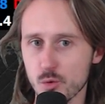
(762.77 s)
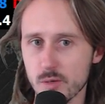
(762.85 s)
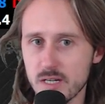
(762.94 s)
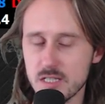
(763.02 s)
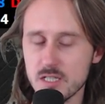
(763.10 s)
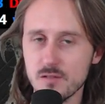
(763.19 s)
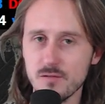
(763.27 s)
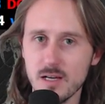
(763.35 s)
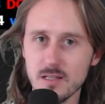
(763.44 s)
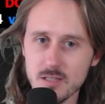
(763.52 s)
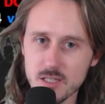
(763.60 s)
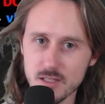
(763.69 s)
range
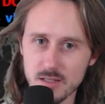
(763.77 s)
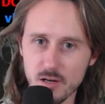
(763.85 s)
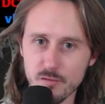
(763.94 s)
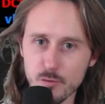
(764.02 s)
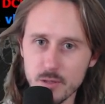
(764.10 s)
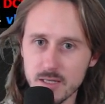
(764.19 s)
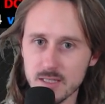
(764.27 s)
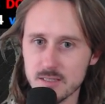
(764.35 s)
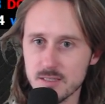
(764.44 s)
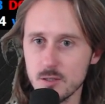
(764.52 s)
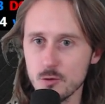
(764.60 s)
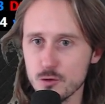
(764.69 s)
advantage and therefore he can
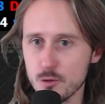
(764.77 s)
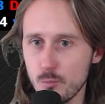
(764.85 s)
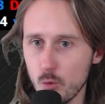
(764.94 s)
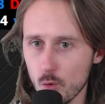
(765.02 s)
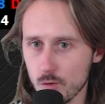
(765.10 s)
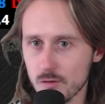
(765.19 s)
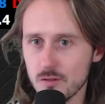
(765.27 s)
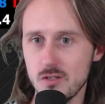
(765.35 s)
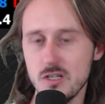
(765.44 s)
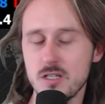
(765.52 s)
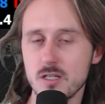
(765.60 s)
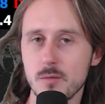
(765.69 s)
still support a
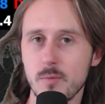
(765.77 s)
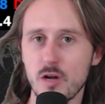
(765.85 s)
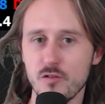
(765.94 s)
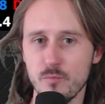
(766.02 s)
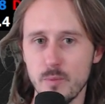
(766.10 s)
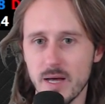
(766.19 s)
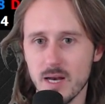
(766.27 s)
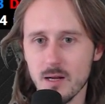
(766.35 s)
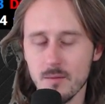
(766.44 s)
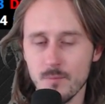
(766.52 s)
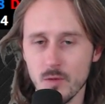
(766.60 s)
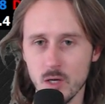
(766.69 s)
decent amount of betting.